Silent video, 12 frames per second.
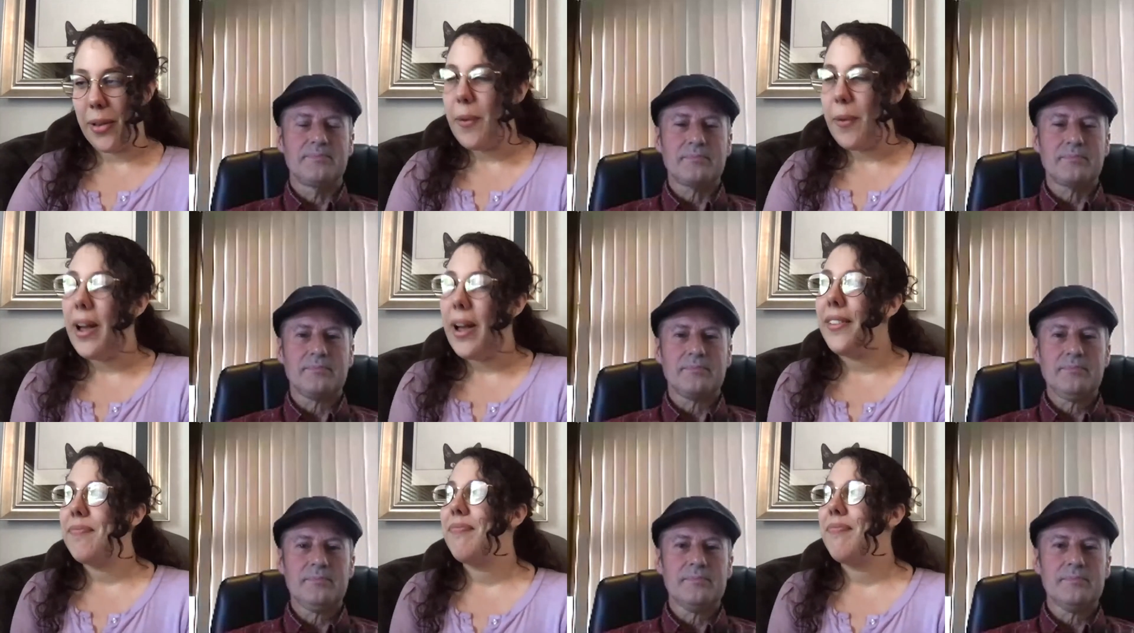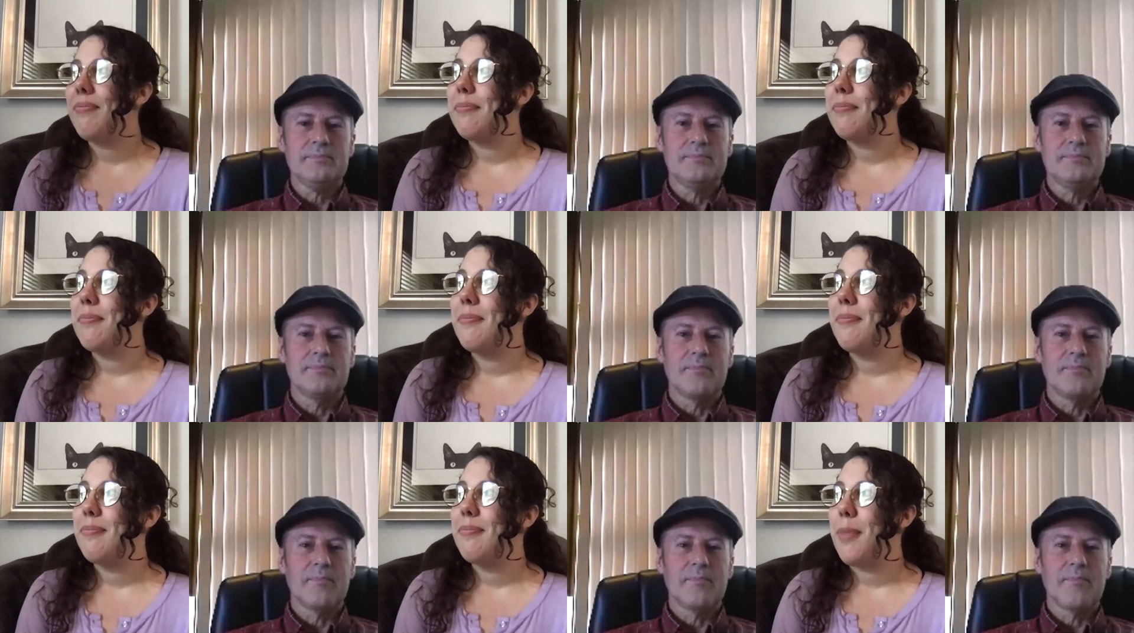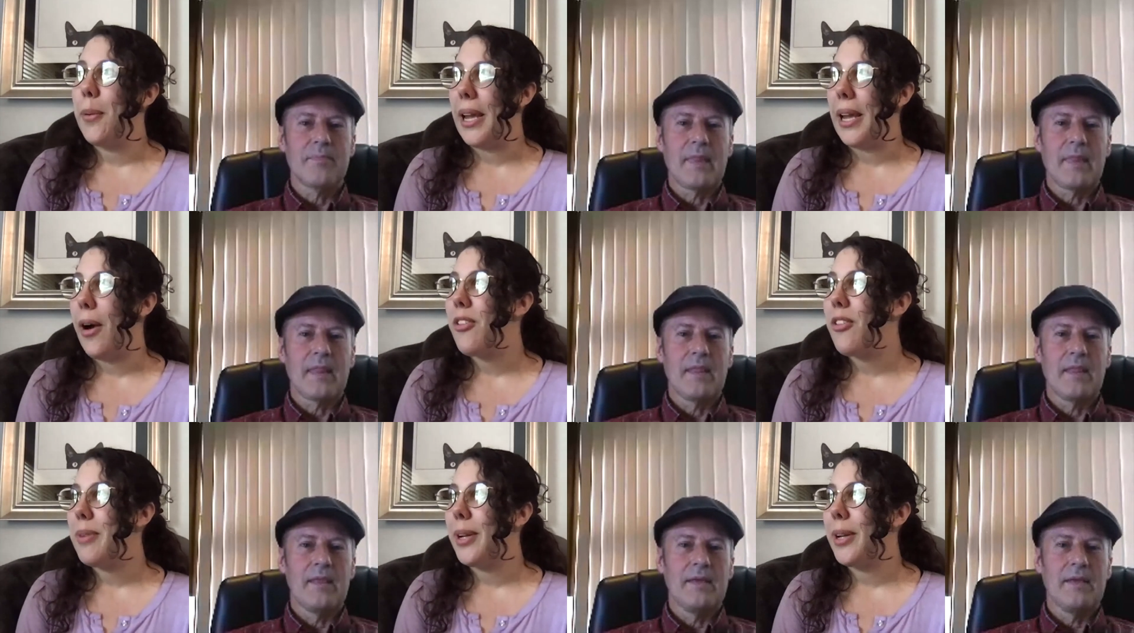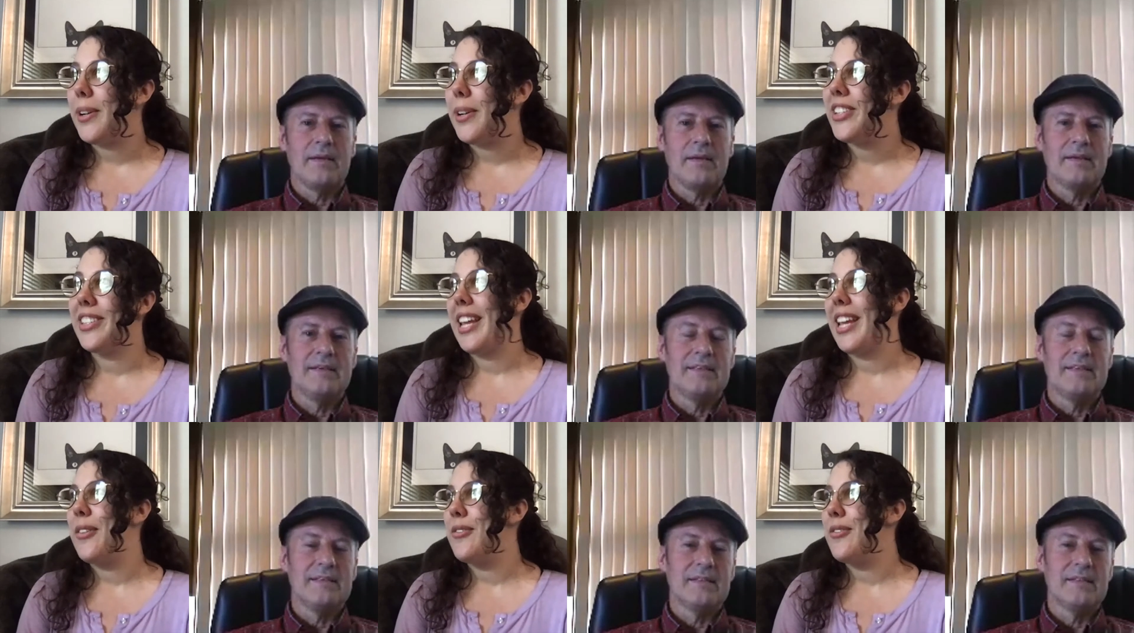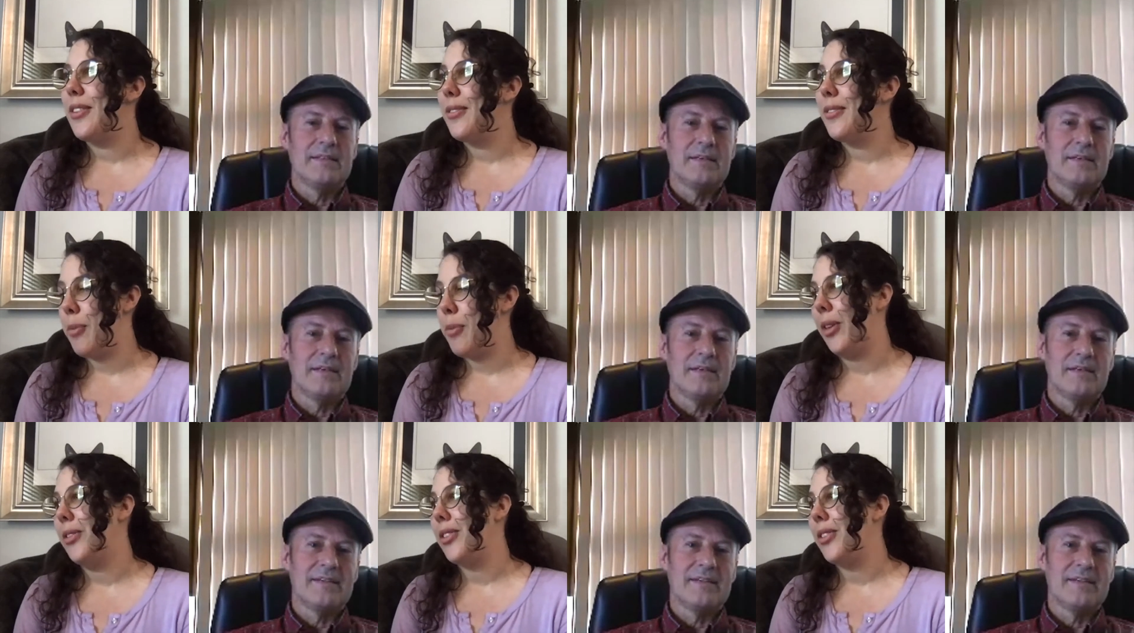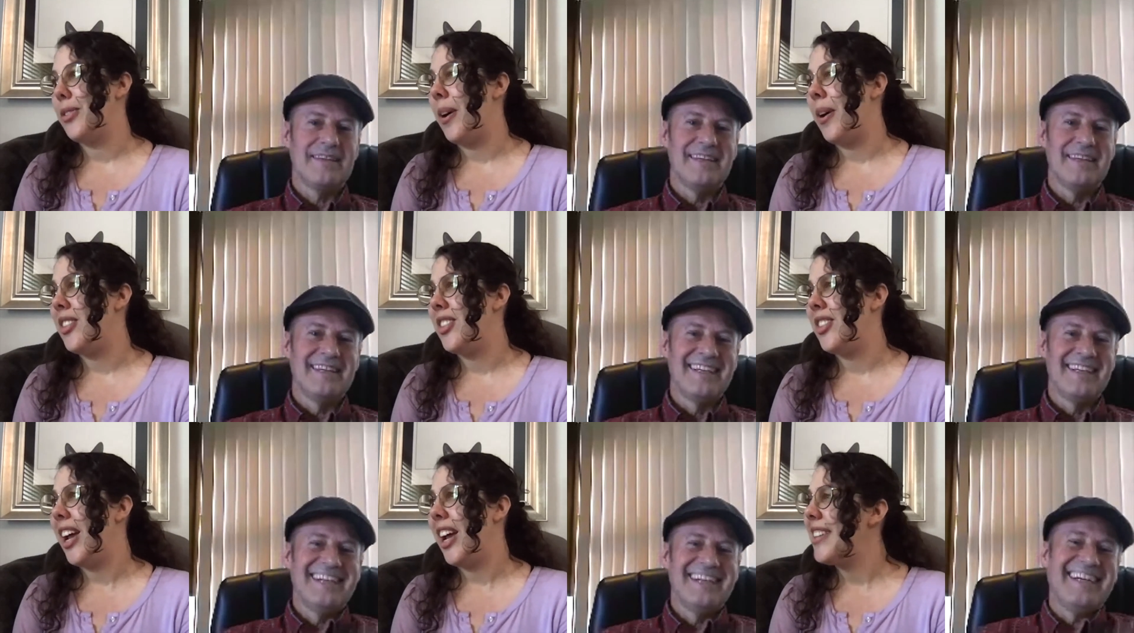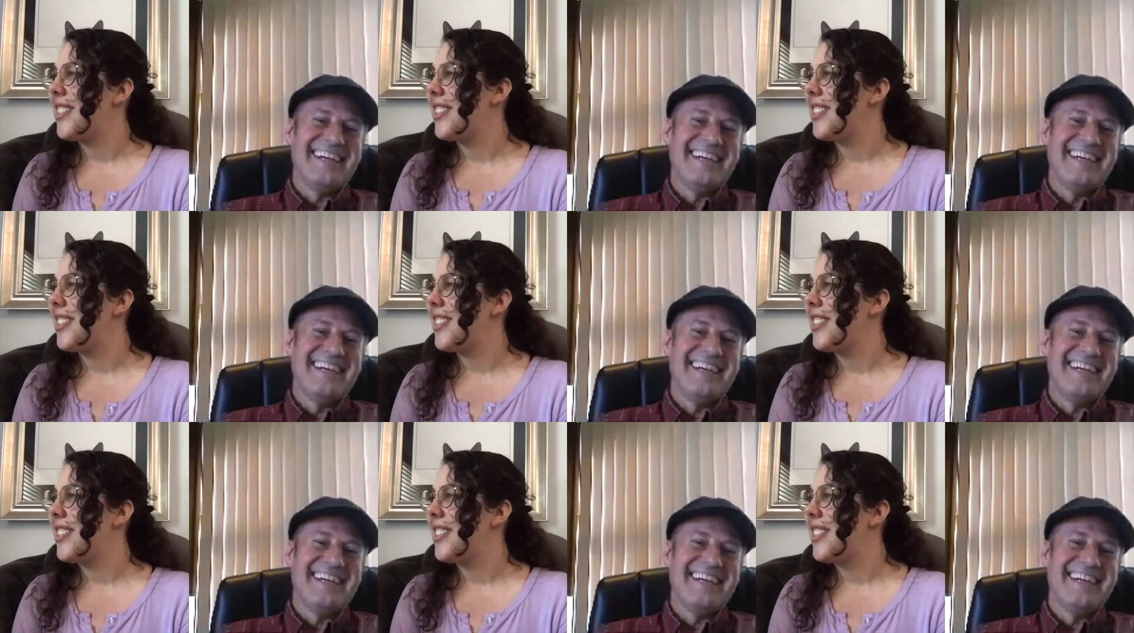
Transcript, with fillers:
Speaker 1: Well, okay, all of my questions now involve spoilers, so I shan't